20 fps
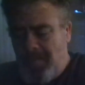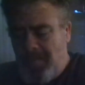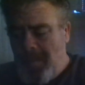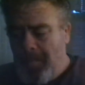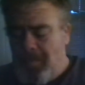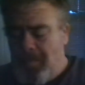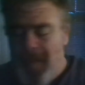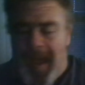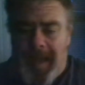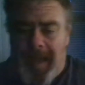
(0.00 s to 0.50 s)

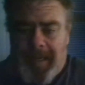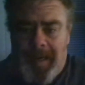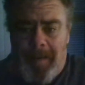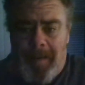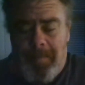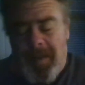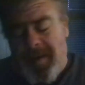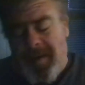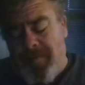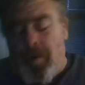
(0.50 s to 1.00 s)
back
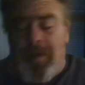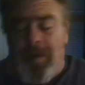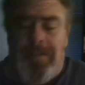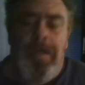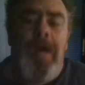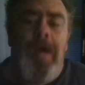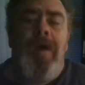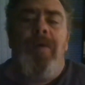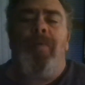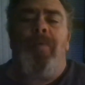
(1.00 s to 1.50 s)
up. And of course,
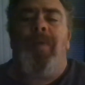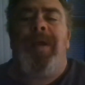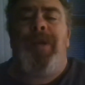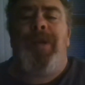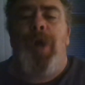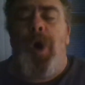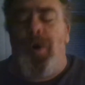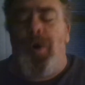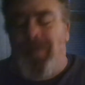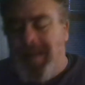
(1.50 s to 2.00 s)
we
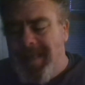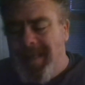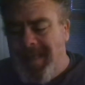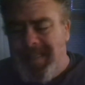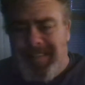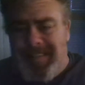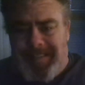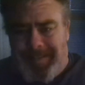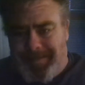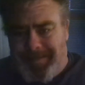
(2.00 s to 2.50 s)
know that
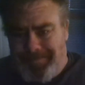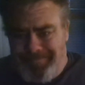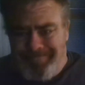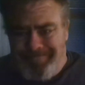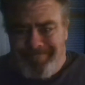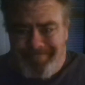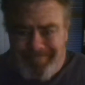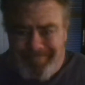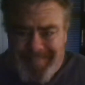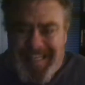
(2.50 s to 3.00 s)
he's
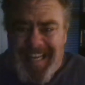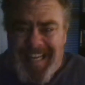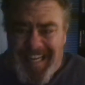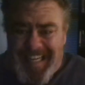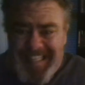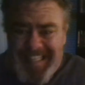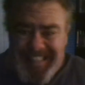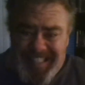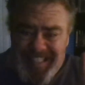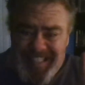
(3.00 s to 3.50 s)
going to
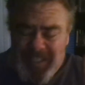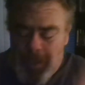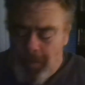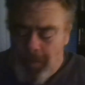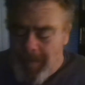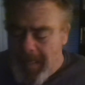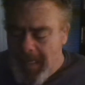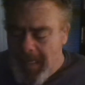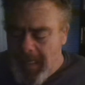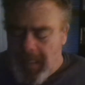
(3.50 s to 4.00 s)
continue
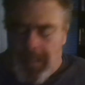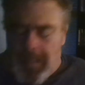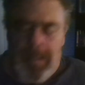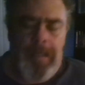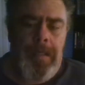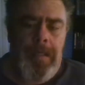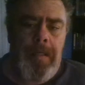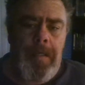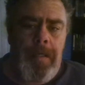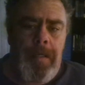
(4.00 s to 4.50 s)
being
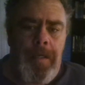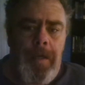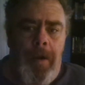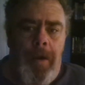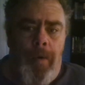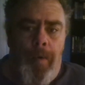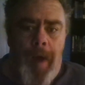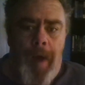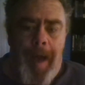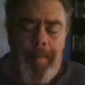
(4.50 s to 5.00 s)

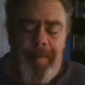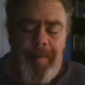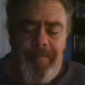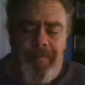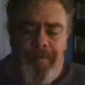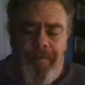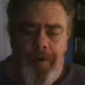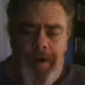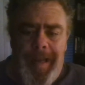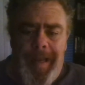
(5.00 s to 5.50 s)
Robin
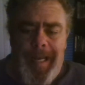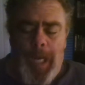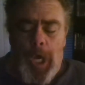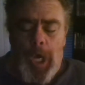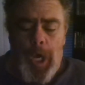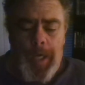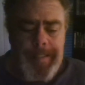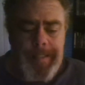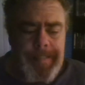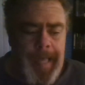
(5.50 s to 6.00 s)
for a
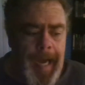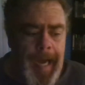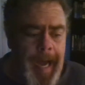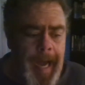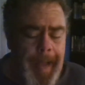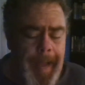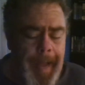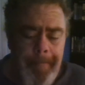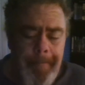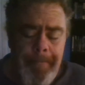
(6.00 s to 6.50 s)
long
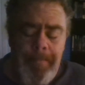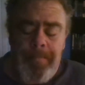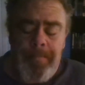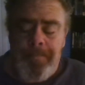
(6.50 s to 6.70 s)
time.